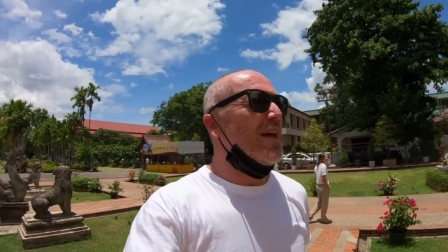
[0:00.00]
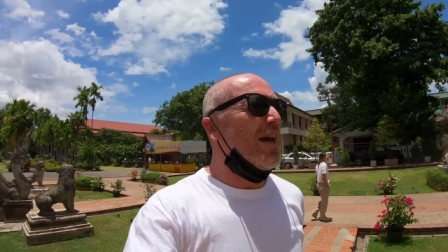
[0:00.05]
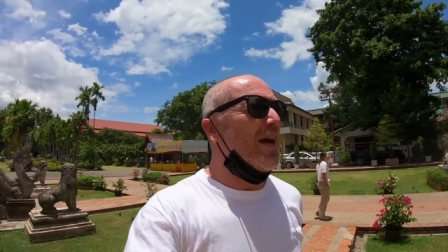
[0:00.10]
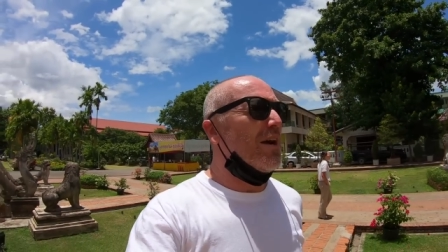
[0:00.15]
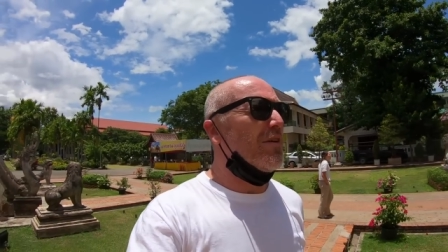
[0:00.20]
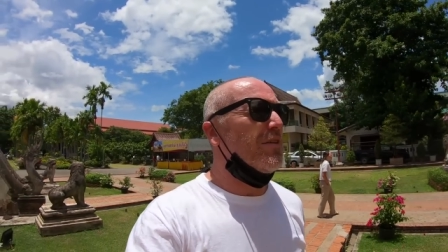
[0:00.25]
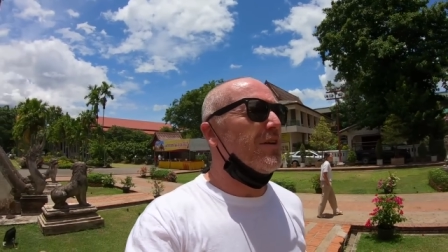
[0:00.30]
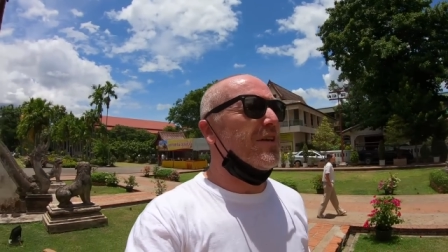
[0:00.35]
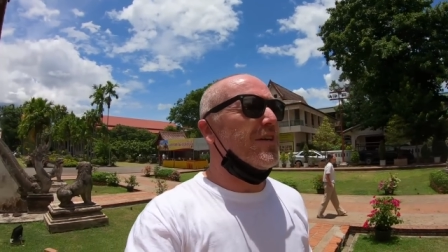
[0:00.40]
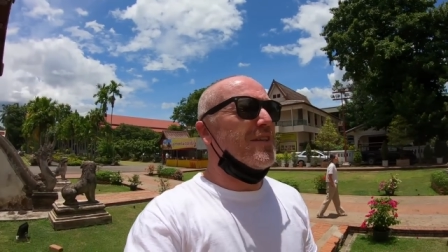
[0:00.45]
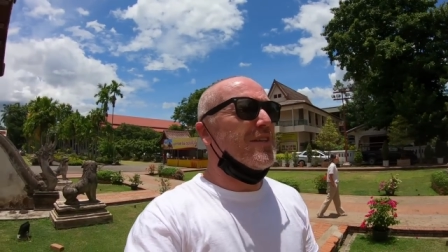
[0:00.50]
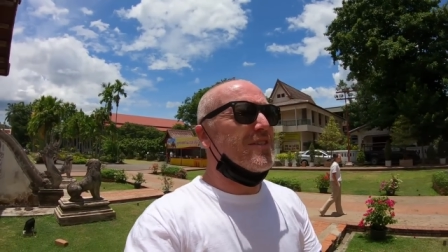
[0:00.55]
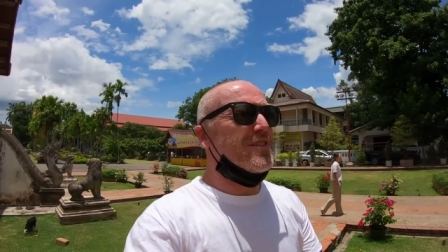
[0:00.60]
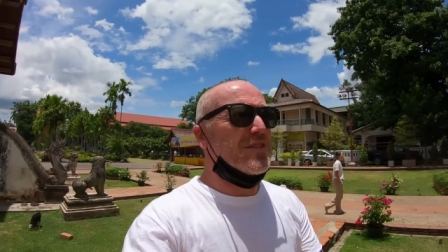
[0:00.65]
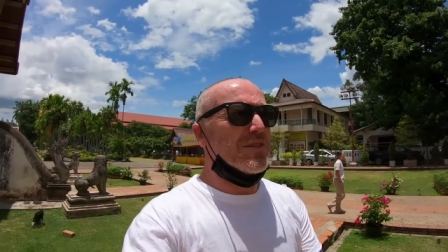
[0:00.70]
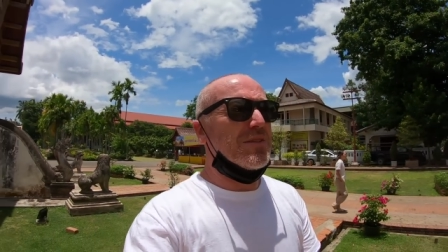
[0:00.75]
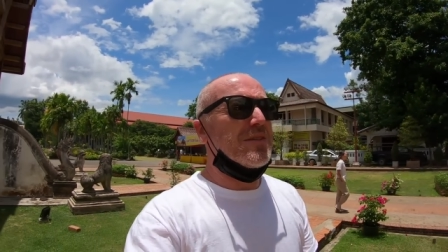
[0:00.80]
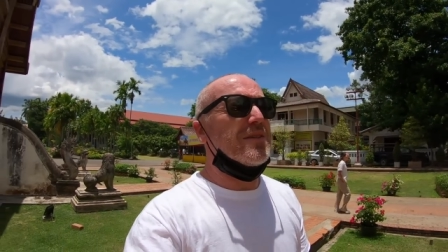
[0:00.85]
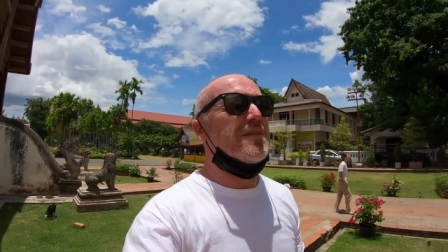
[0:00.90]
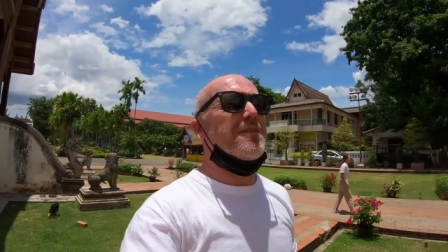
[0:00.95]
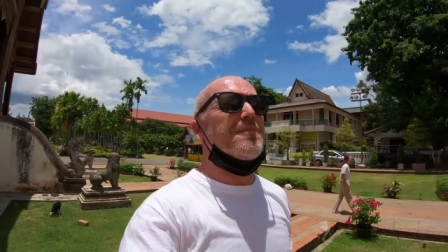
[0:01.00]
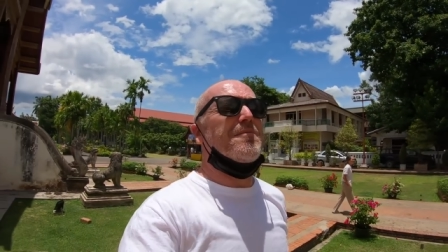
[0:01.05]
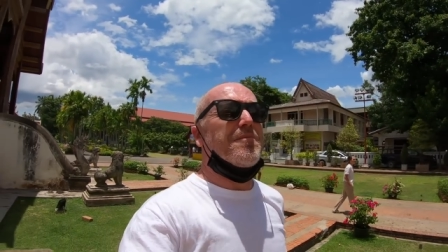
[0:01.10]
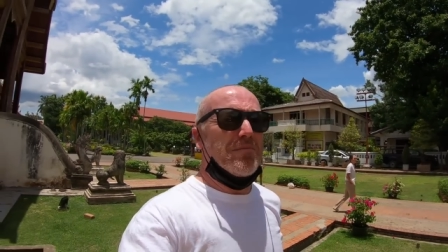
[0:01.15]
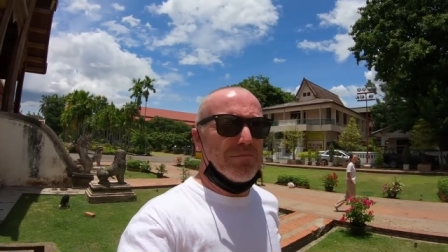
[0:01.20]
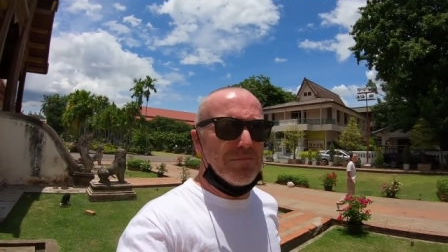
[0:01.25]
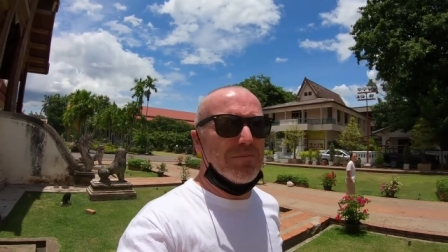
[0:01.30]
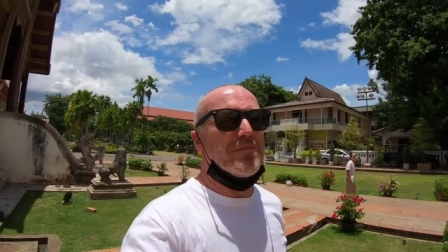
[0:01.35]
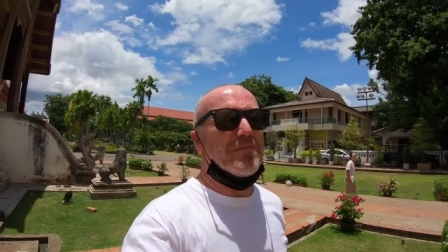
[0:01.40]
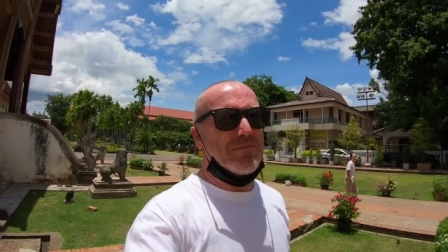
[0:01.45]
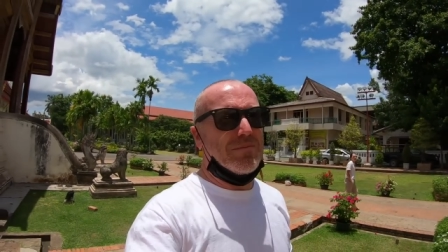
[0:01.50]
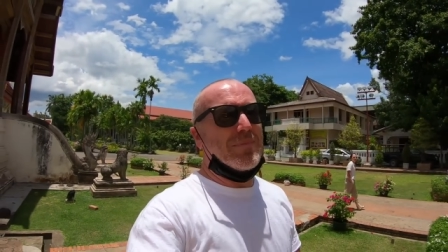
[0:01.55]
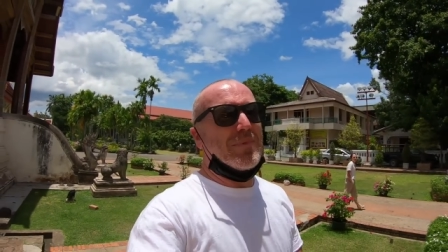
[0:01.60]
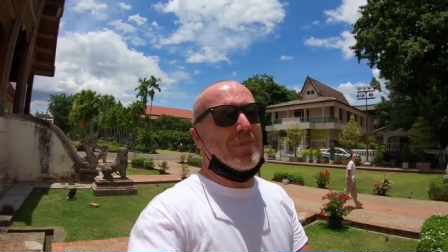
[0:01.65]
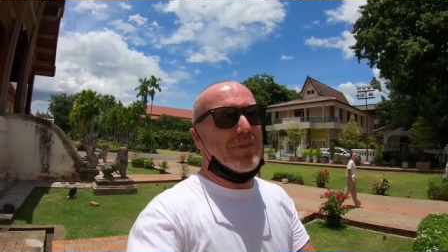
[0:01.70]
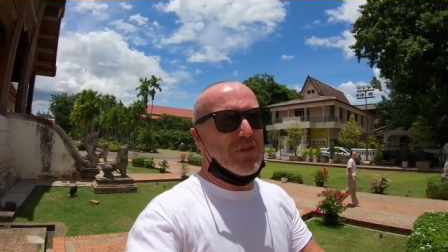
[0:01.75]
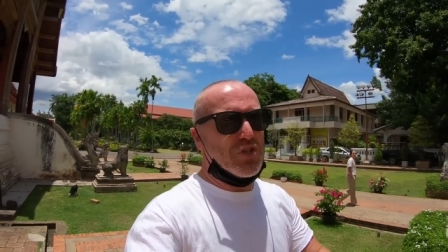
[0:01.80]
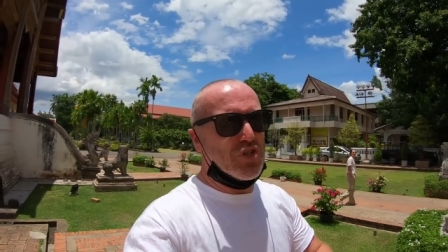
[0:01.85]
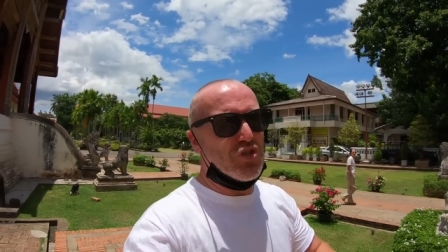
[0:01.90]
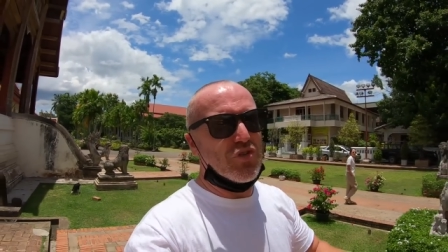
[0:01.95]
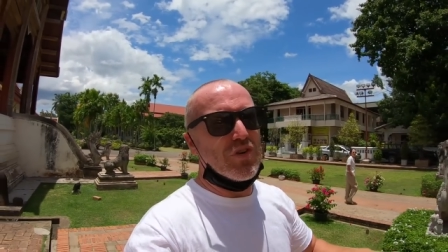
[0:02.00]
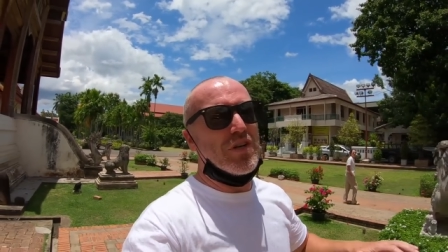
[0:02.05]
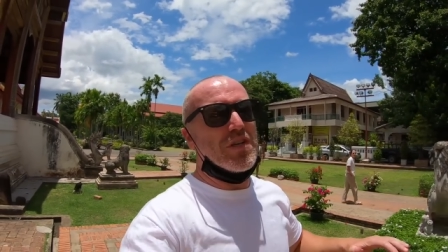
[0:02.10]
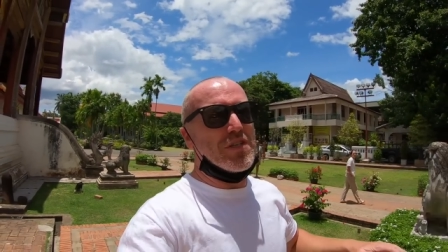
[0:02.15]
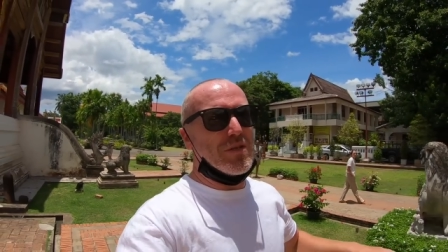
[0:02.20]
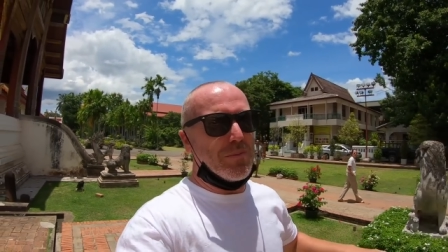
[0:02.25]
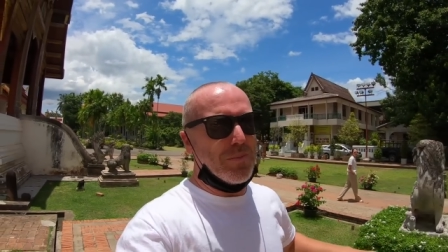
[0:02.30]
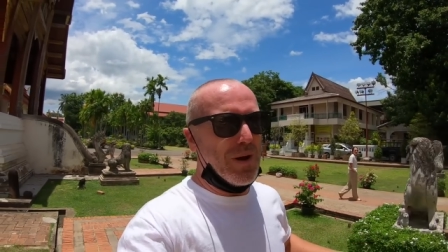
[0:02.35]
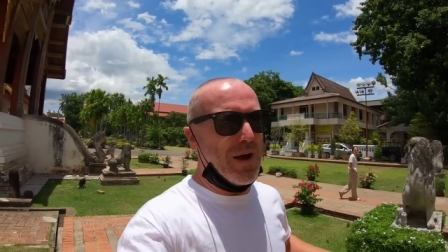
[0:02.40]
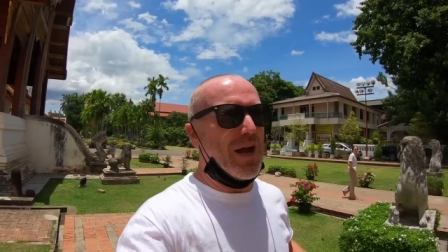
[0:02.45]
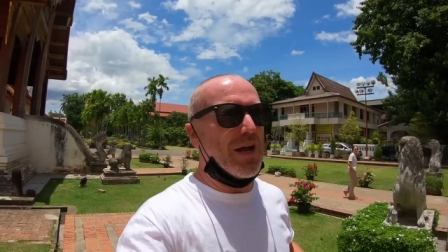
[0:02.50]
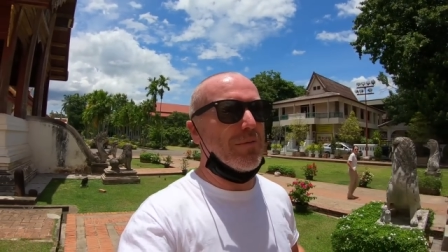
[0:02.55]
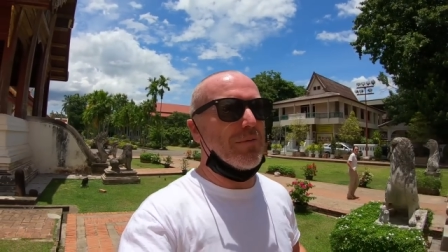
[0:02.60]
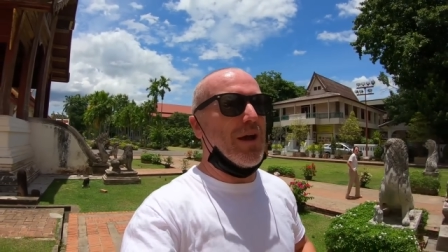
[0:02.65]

There is, the streets are packed,